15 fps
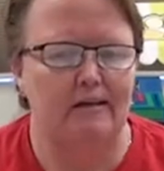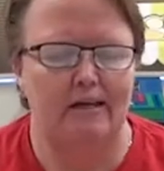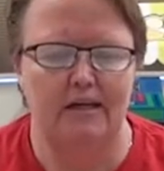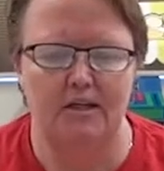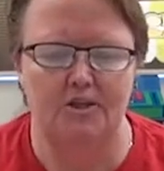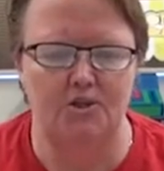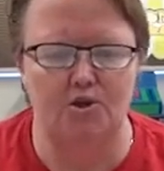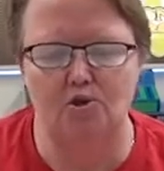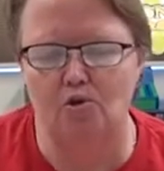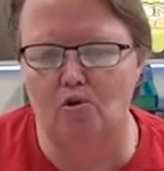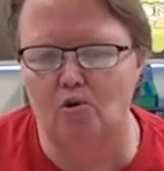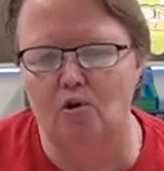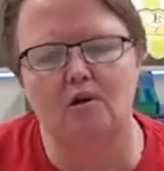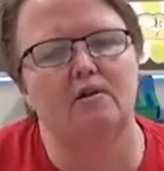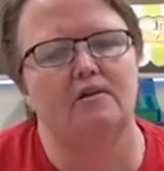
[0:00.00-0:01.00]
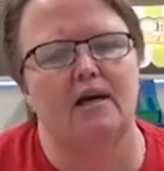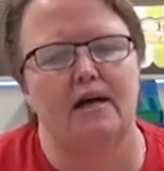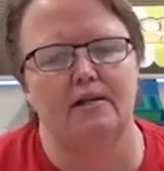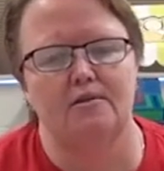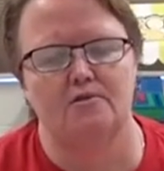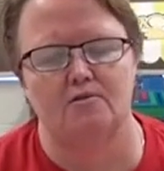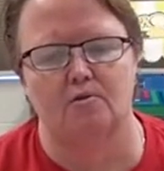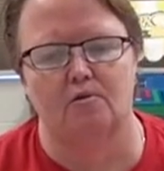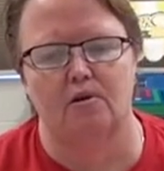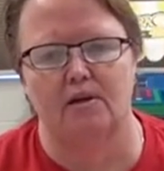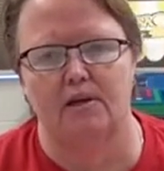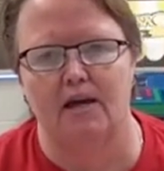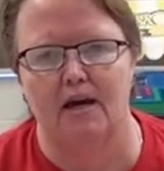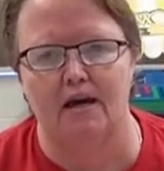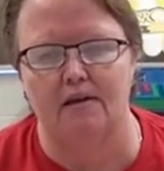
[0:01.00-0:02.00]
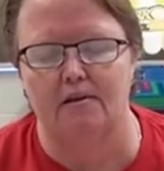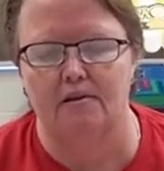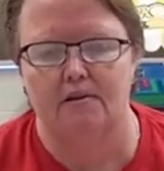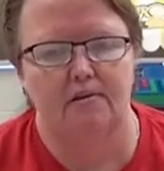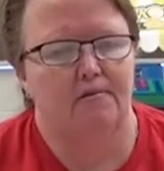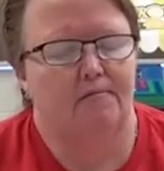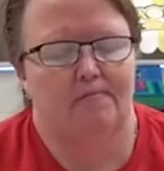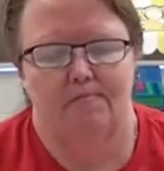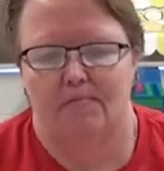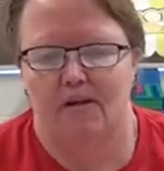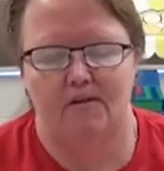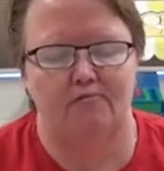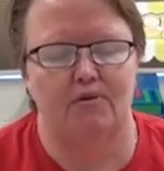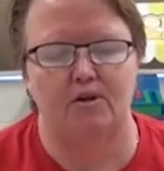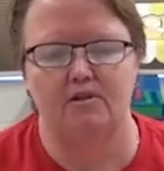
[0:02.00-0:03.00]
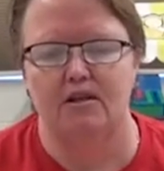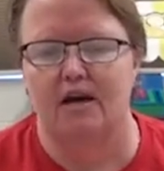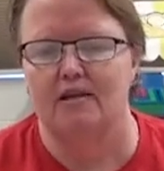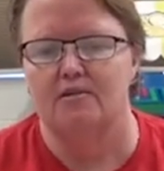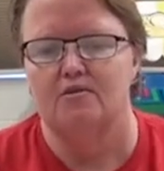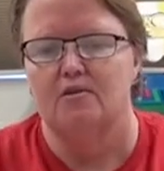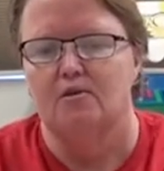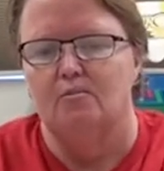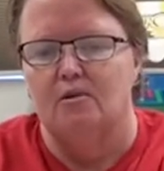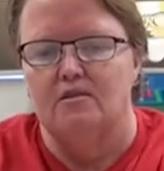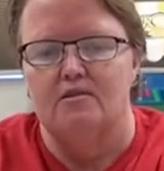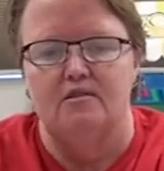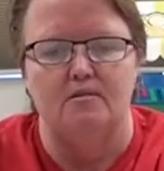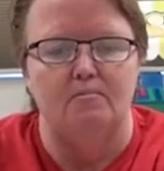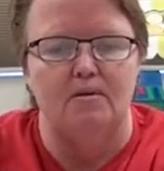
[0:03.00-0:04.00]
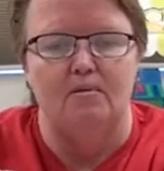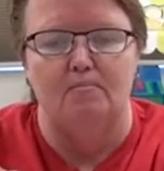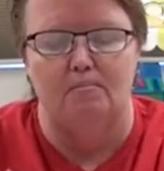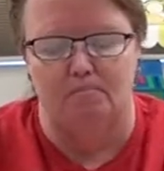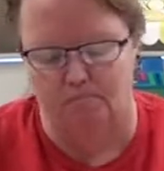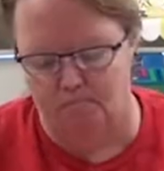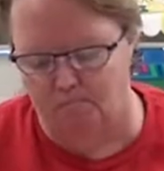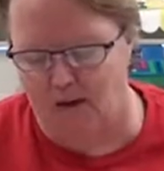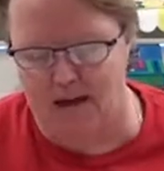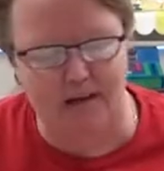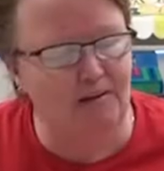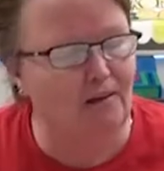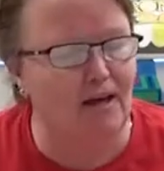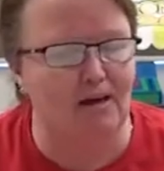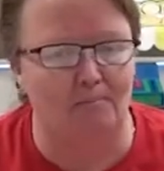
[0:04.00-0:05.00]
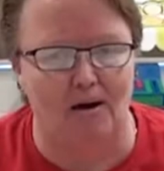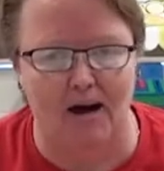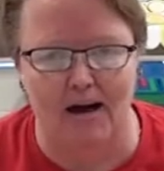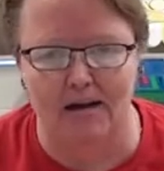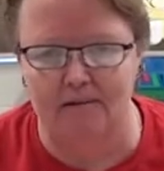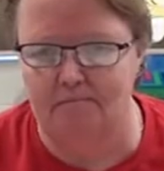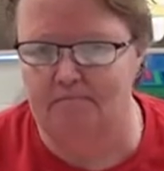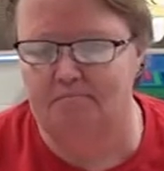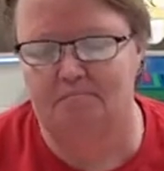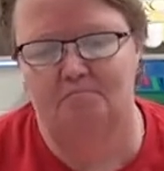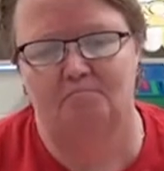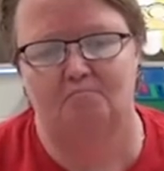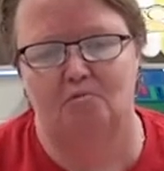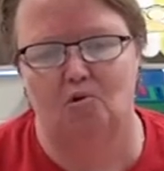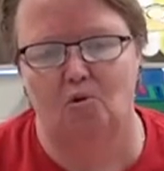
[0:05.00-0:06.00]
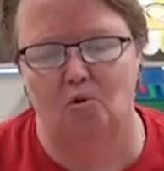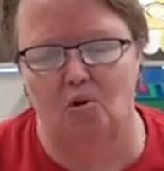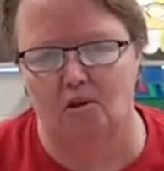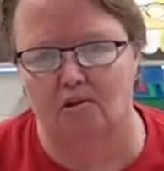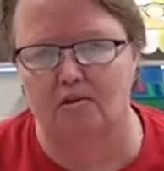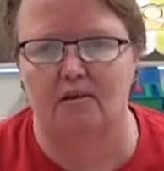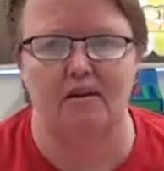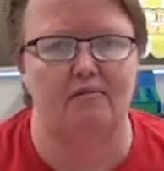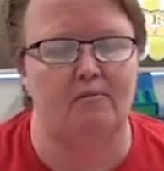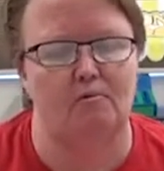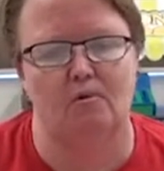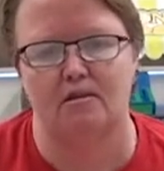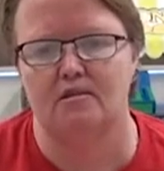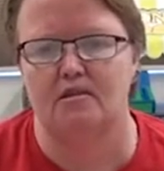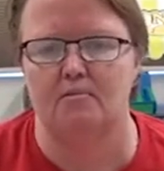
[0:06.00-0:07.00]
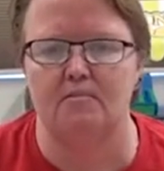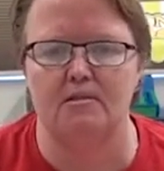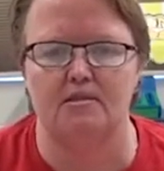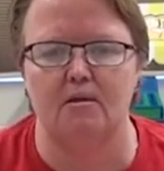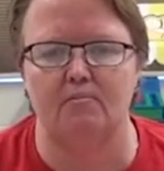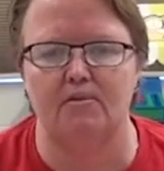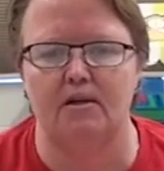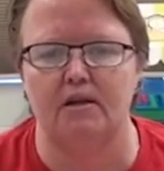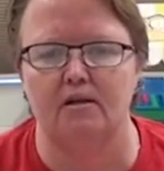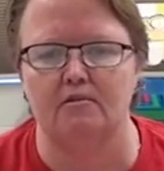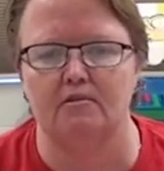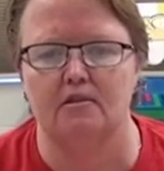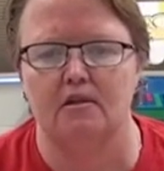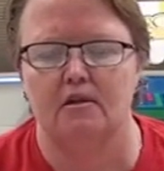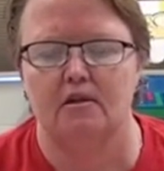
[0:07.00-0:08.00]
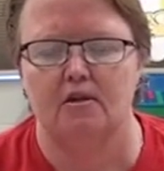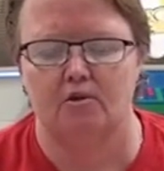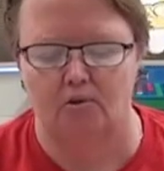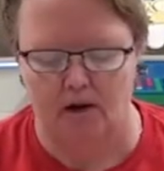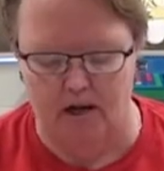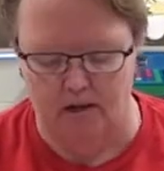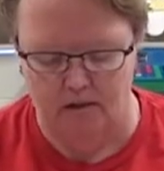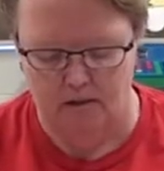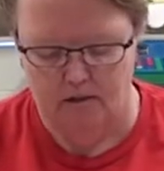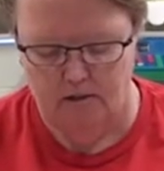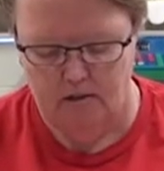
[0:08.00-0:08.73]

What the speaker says: It's your dinosaur again. If your dinosaur wants to be Betty like mine, cool. If it wants to be something else, great.